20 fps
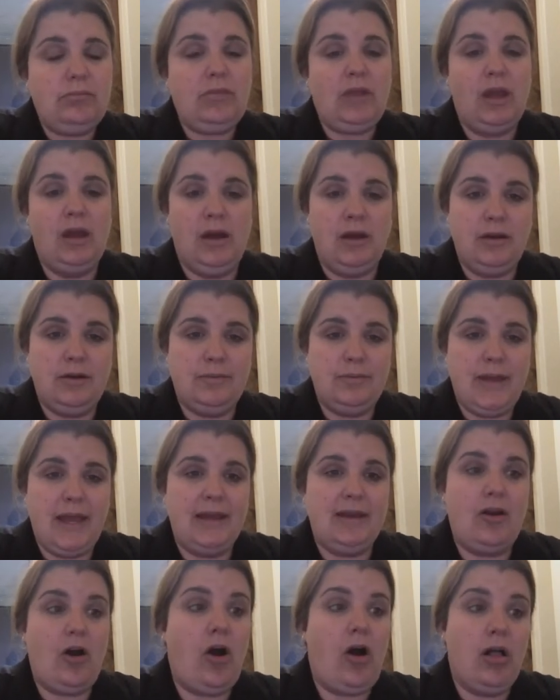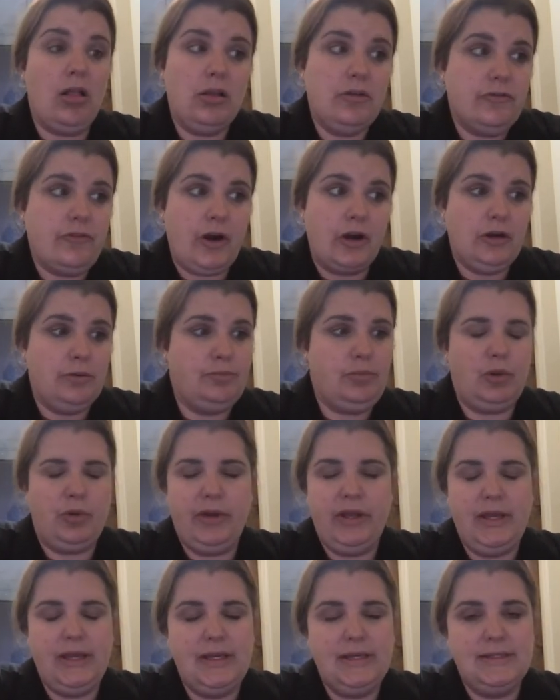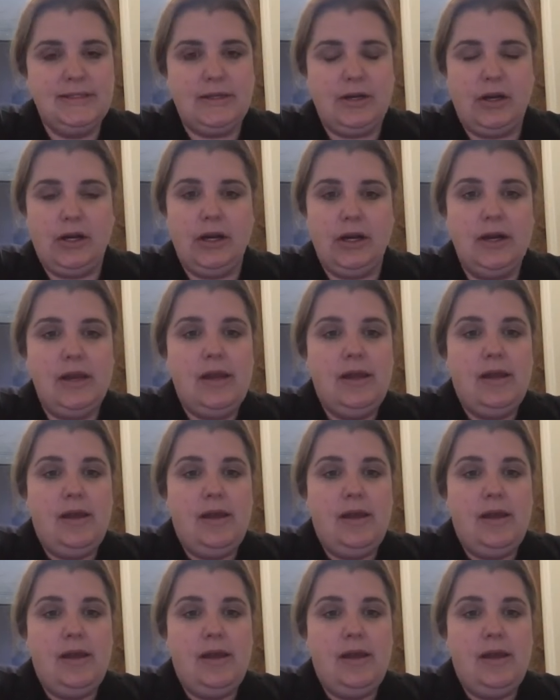and all of our employees are